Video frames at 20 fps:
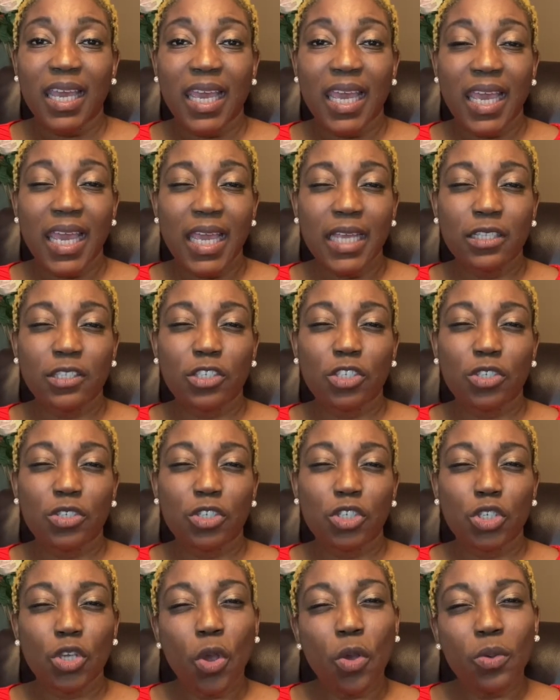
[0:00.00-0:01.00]
It
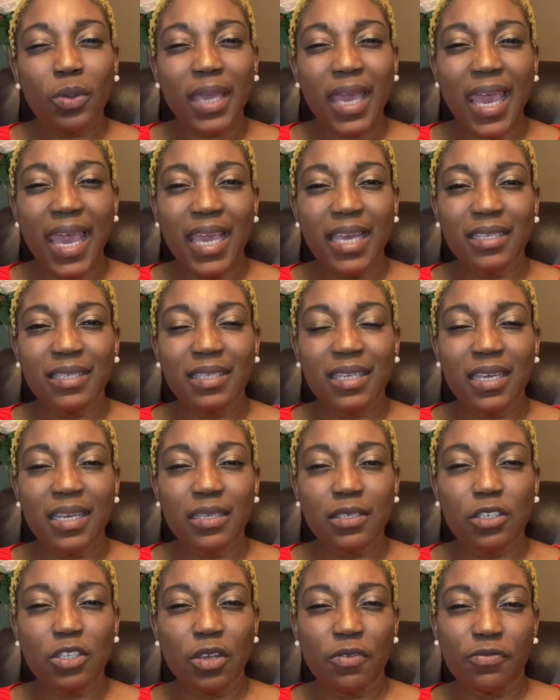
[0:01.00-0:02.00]

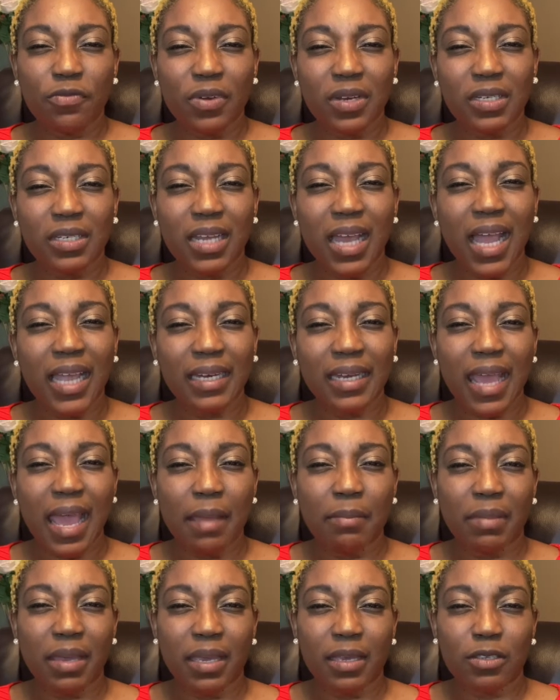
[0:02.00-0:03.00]
showcases different
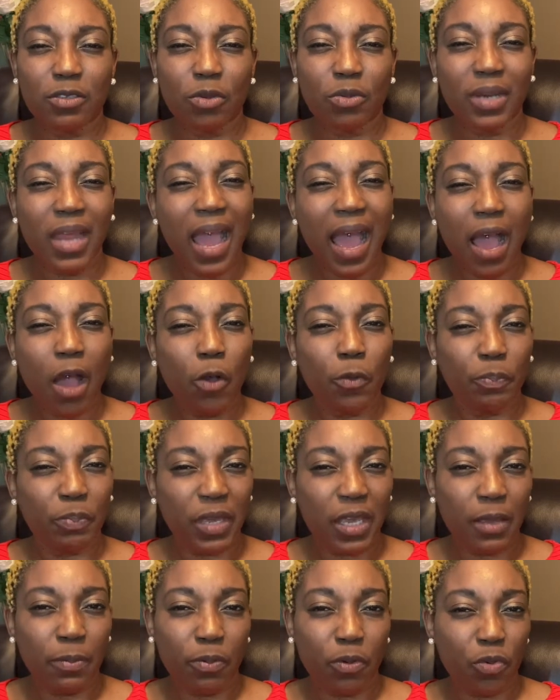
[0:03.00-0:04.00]
dynamics on how
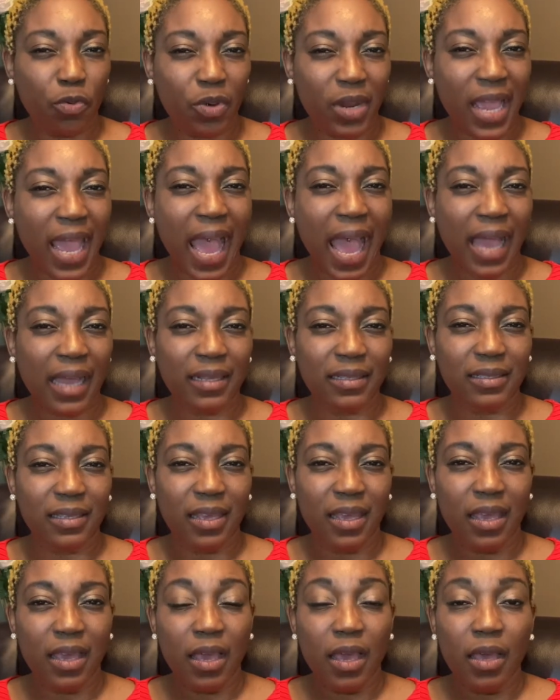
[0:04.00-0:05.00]
people react.
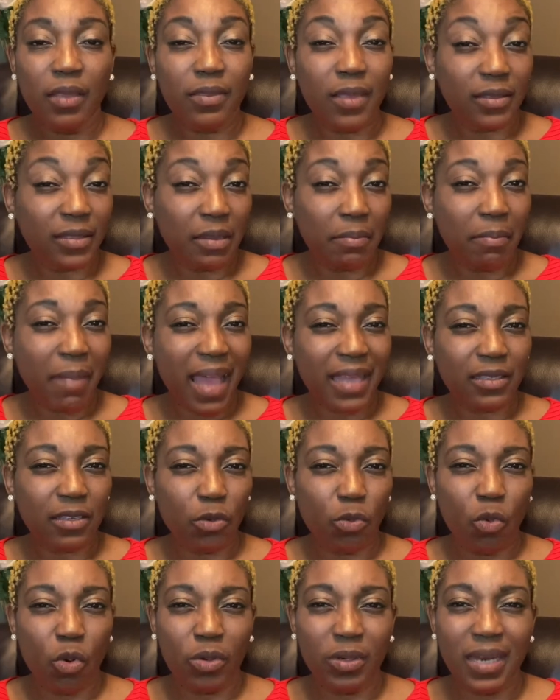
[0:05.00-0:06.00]
Doesn't matter
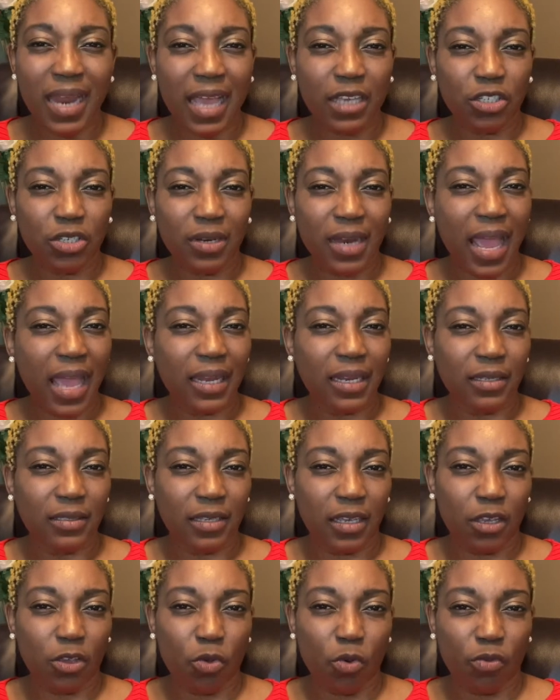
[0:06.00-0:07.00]
what
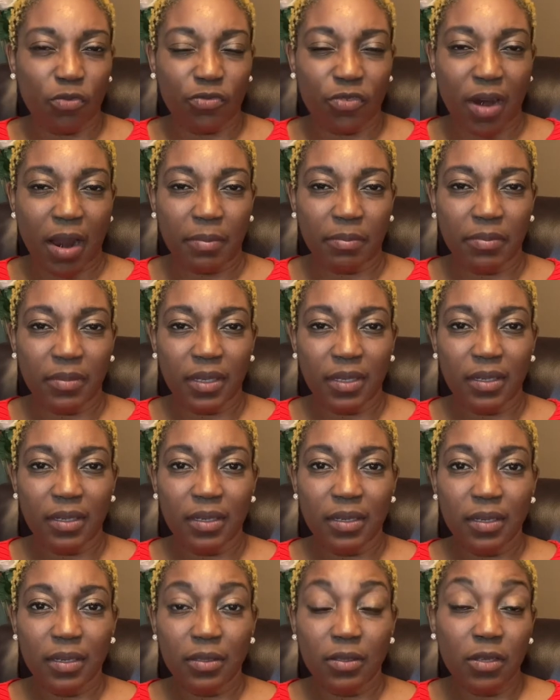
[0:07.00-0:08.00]
nationality you're from.
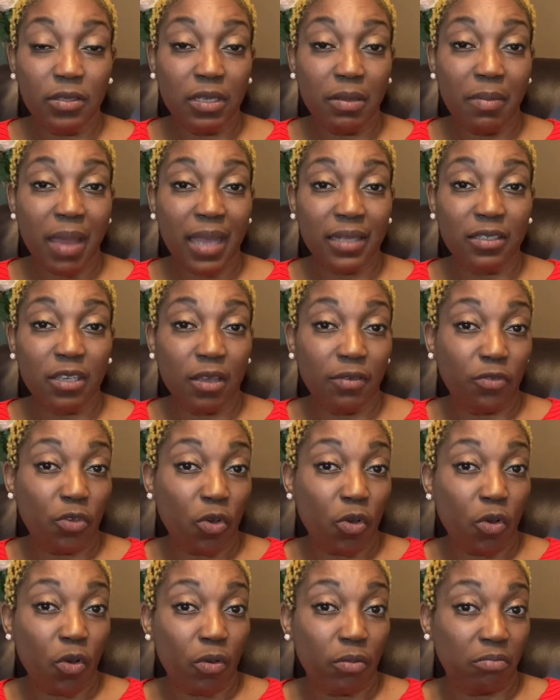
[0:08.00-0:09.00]
Does it matter if
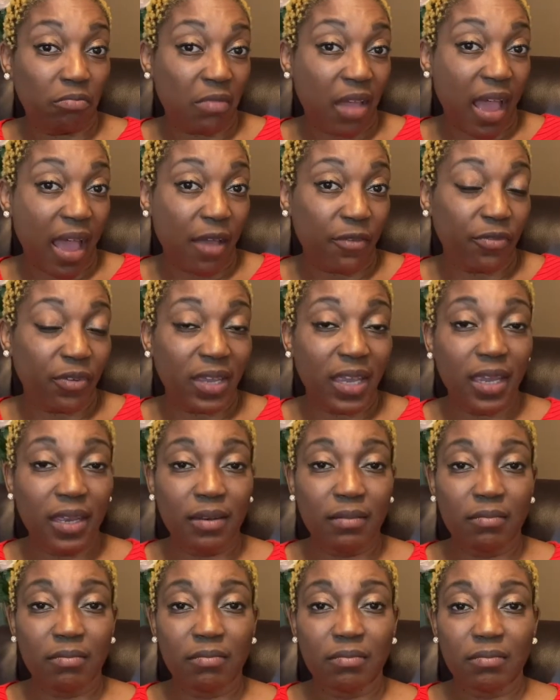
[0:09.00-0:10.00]
you're
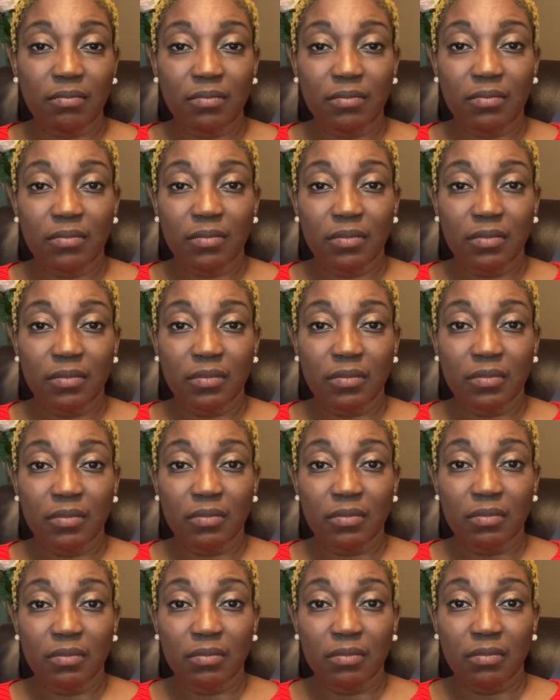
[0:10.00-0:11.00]
African,
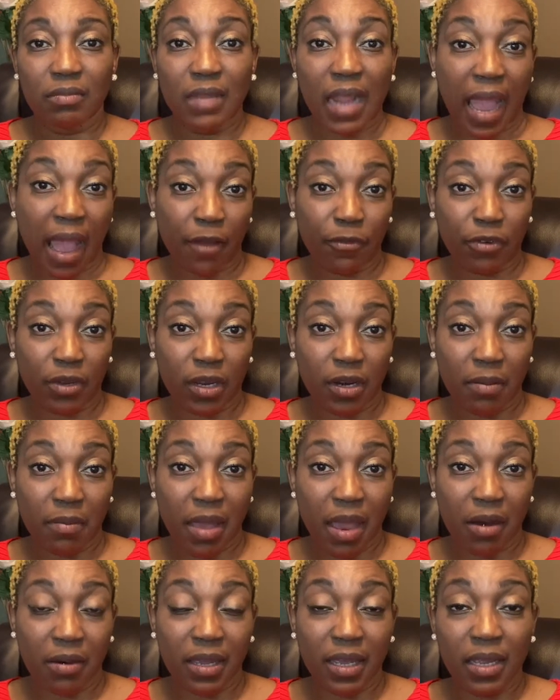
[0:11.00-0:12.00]

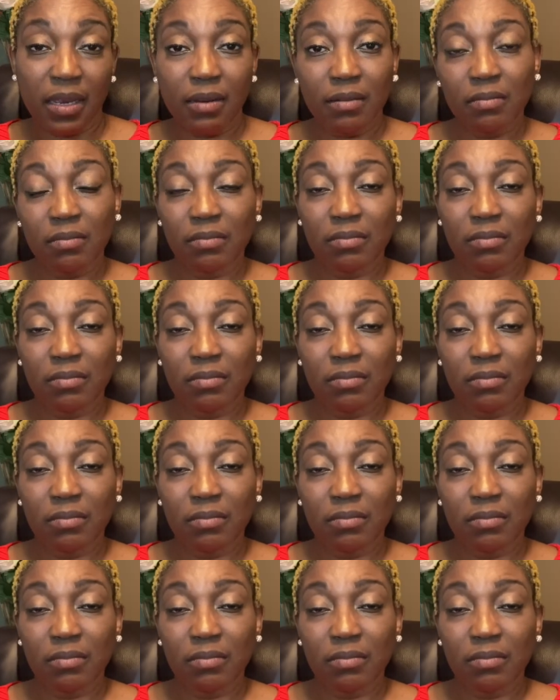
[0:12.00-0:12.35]
African-American,